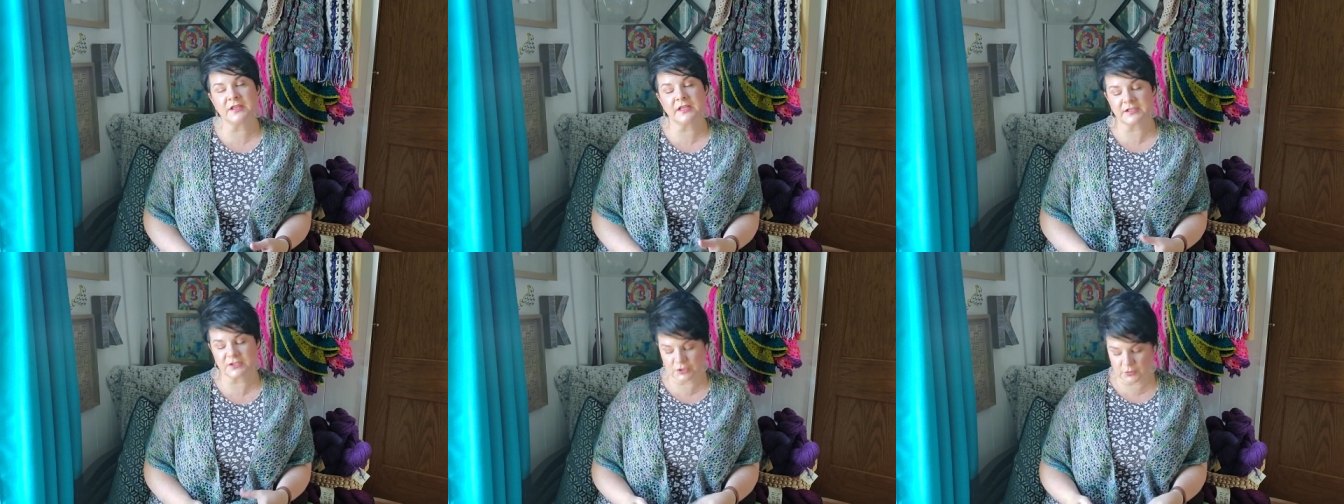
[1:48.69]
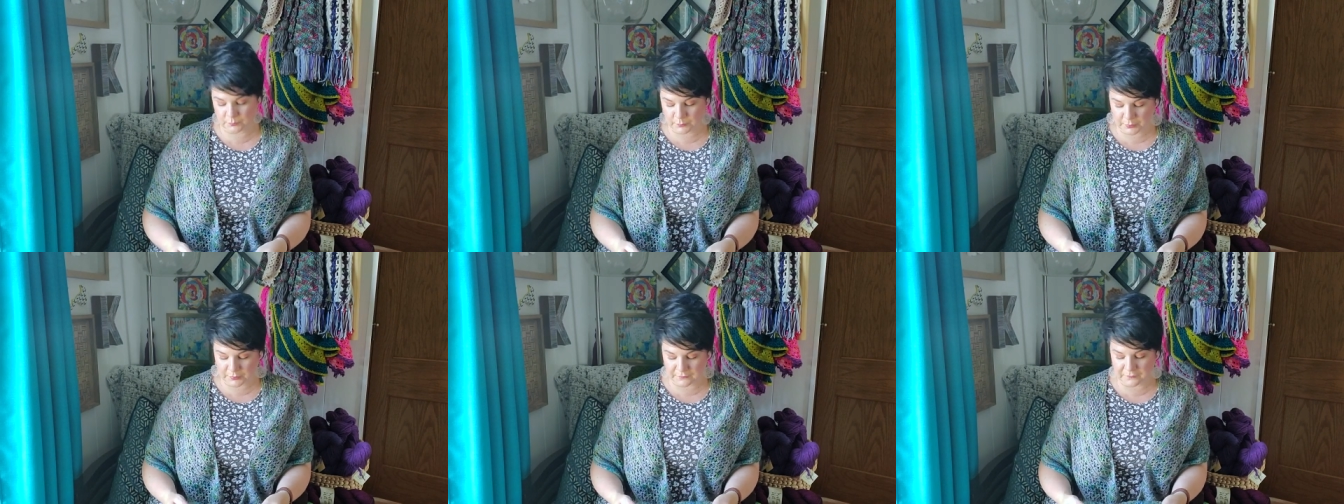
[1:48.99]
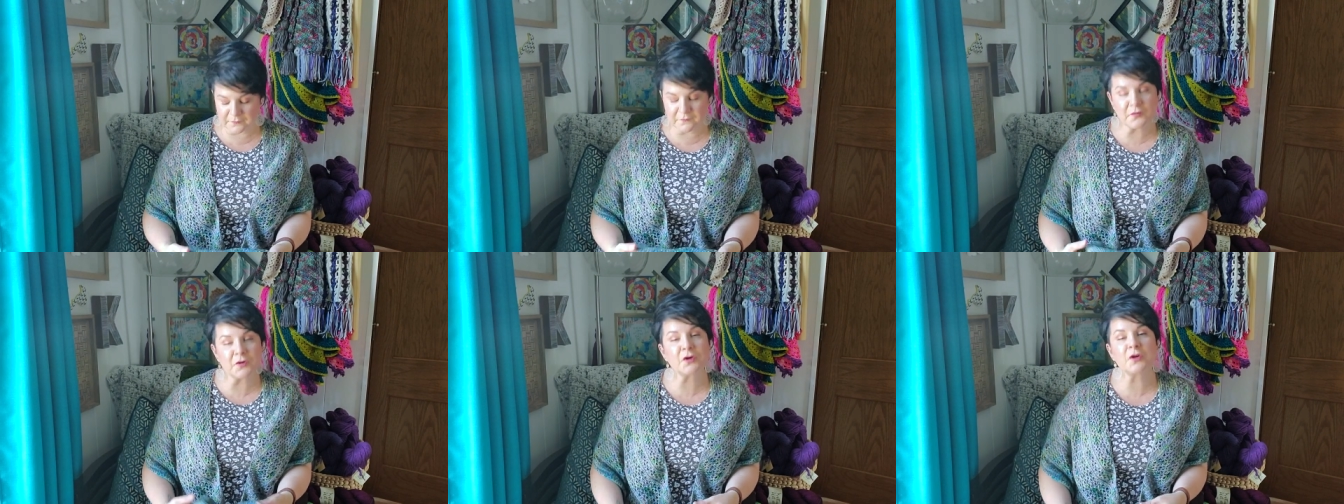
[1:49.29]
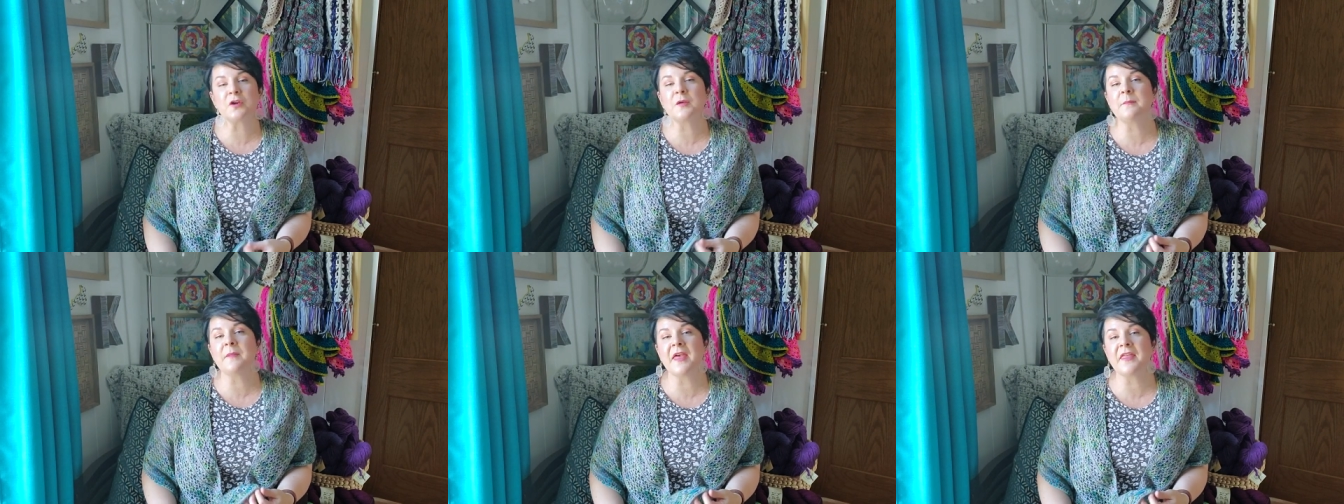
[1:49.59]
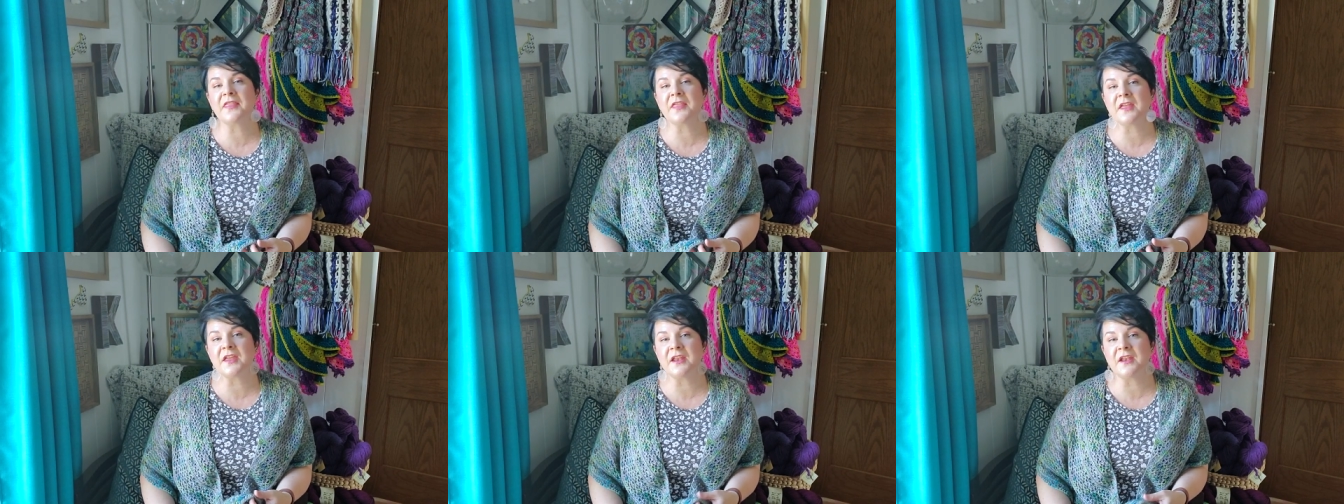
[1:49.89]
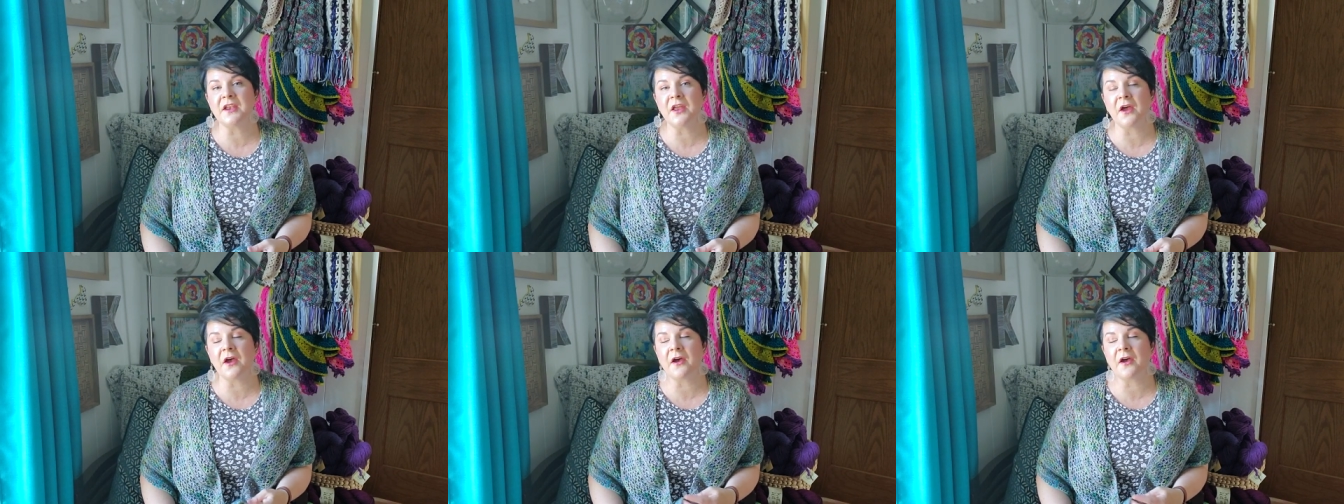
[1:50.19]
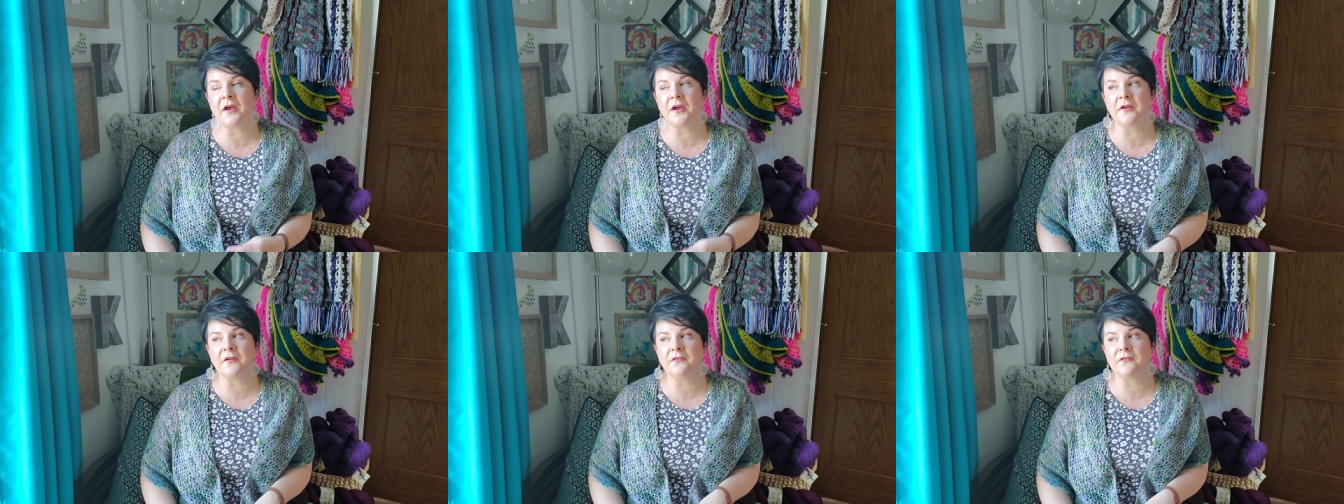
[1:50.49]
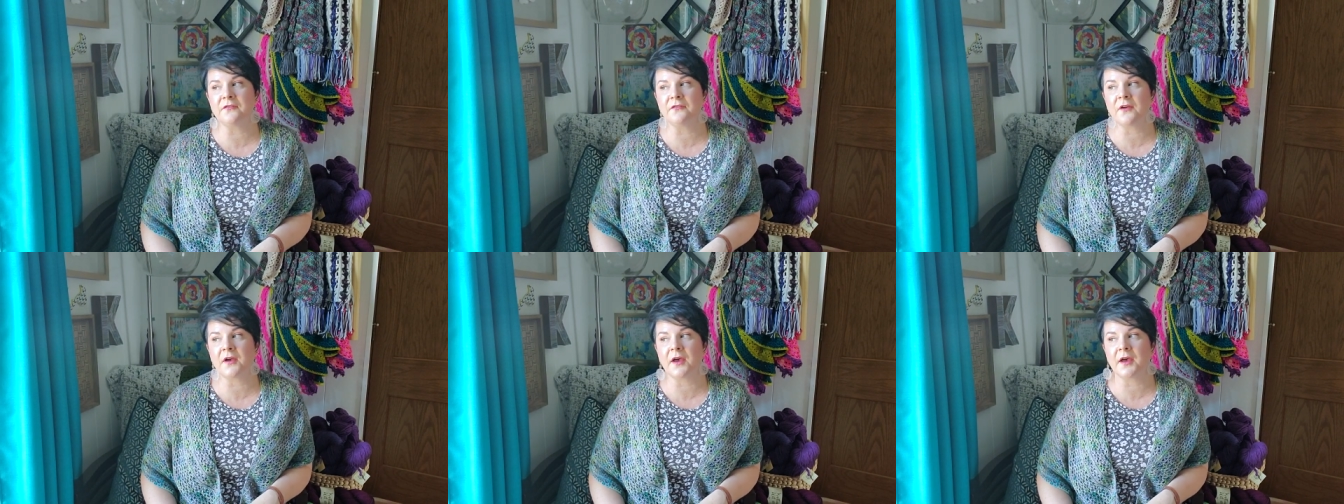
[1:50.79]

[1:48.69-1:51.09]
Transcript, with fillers: that's your preferred method of